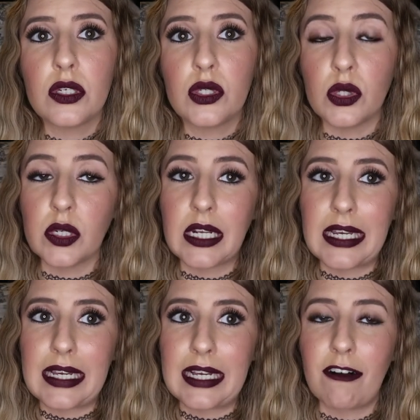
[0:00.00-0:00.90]

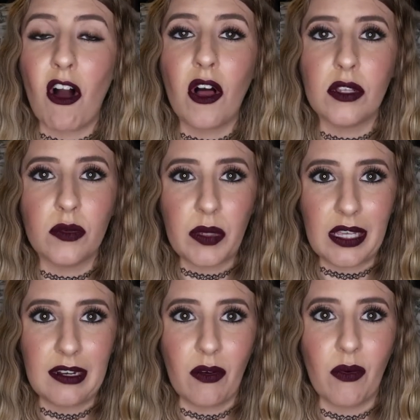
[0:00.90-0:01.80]
during
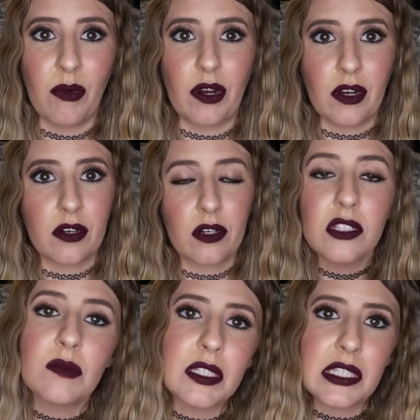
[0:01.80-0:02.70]
Halloween or
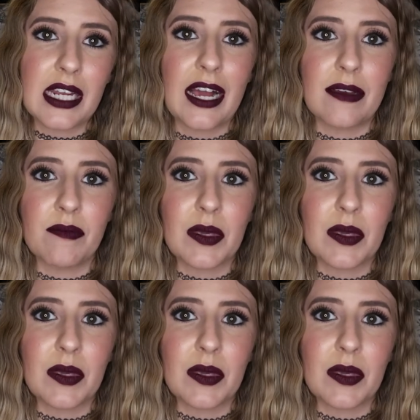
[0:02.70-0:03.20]
Christmas time,